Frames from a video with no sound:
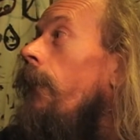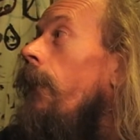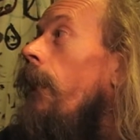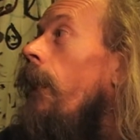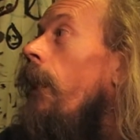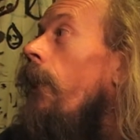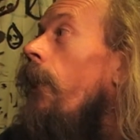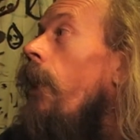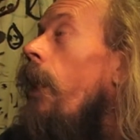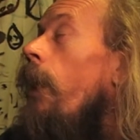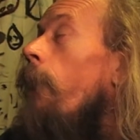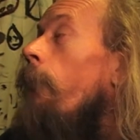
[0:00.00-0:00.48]

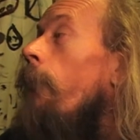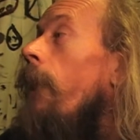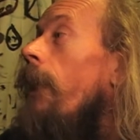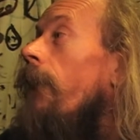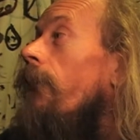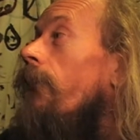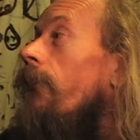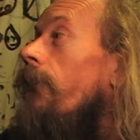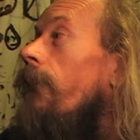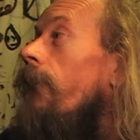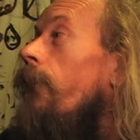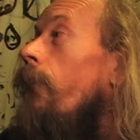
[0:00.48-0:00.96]
And I'm
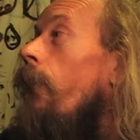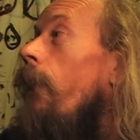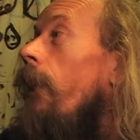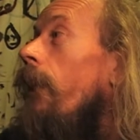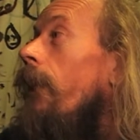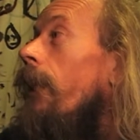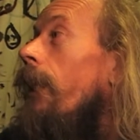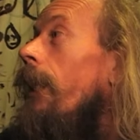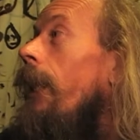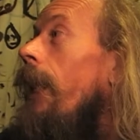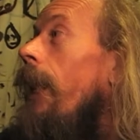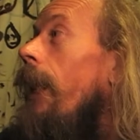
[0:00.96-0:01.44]
actually
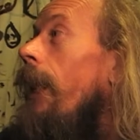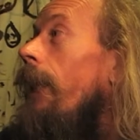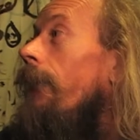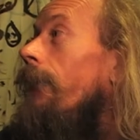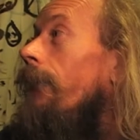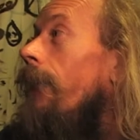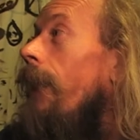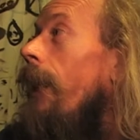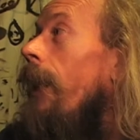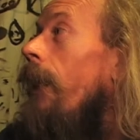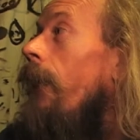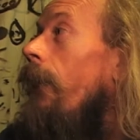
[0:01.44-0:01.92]
quite
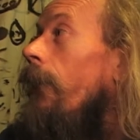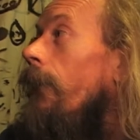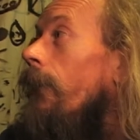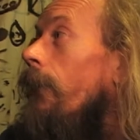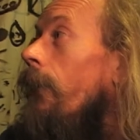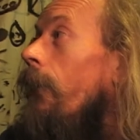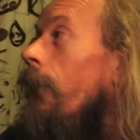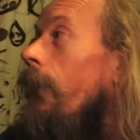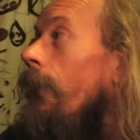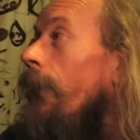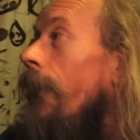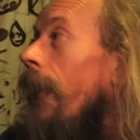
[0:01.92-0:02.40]
glad that I
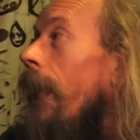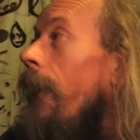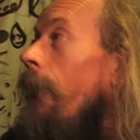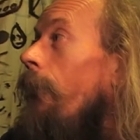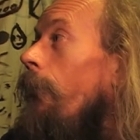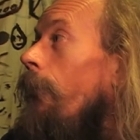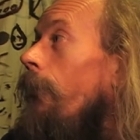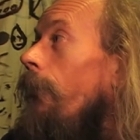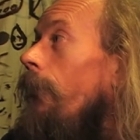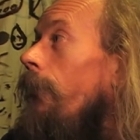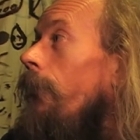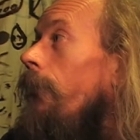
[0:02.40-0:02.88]
got an out.